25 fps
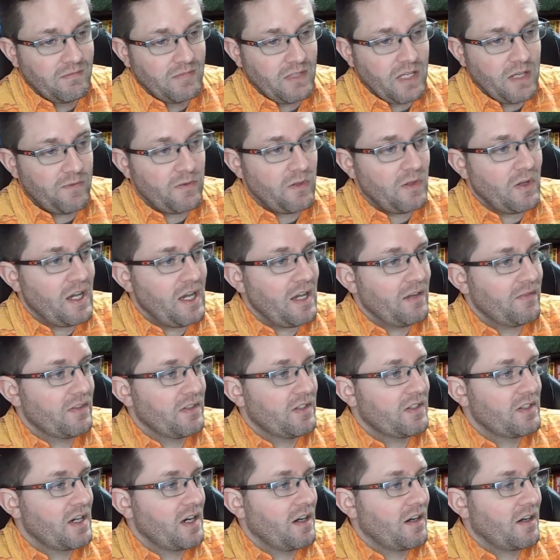If you have an
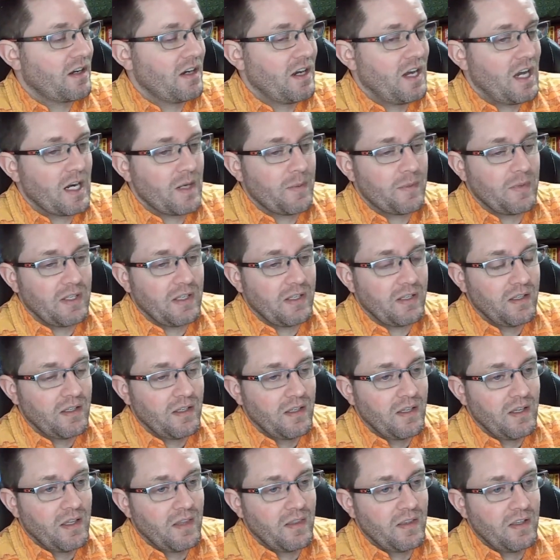entire economy
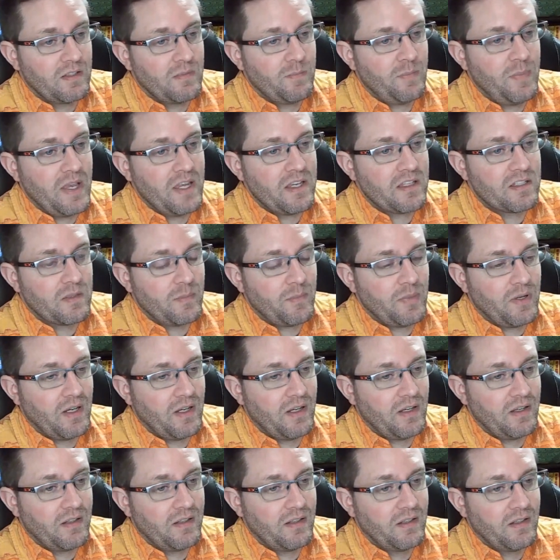that's based
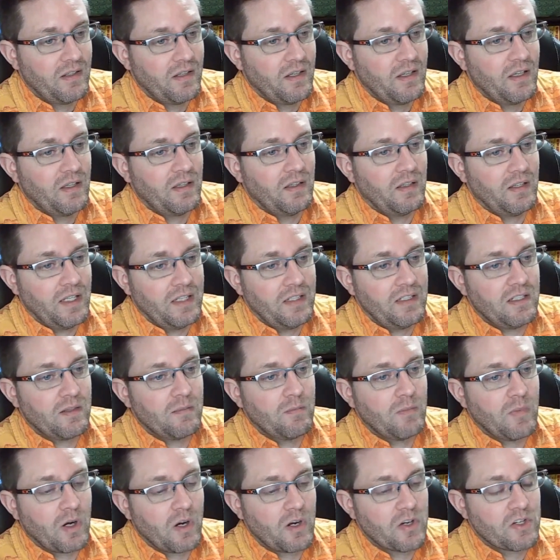upon
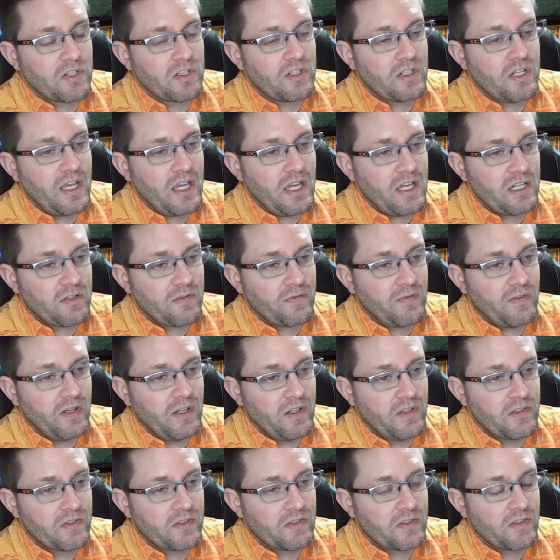lending margin to hedge
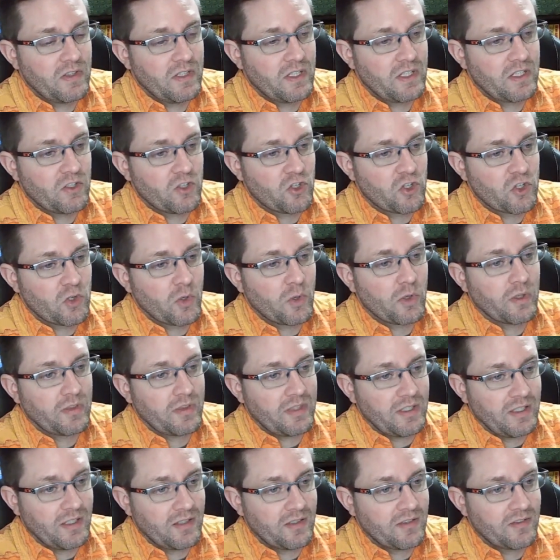funds so they can short
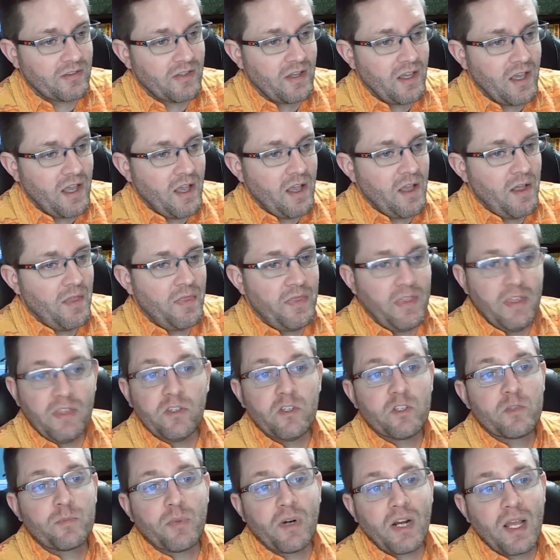things then
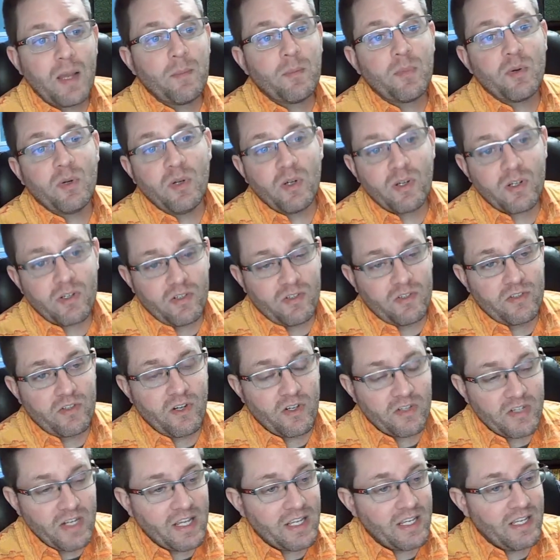those prime brokers
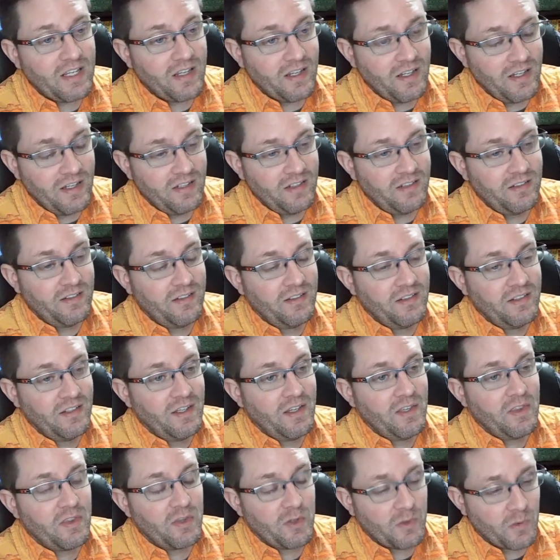are taking on
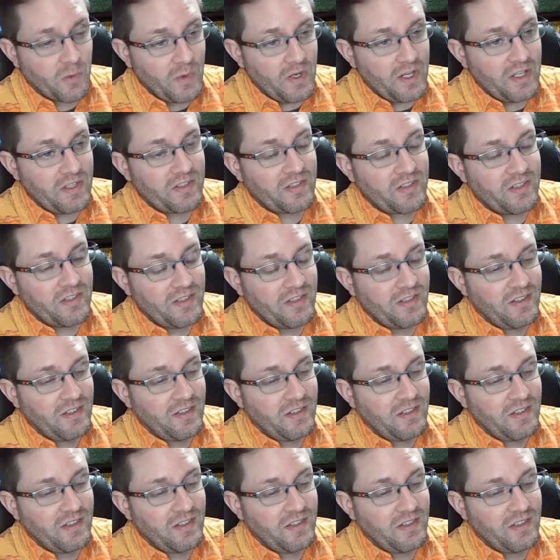the risk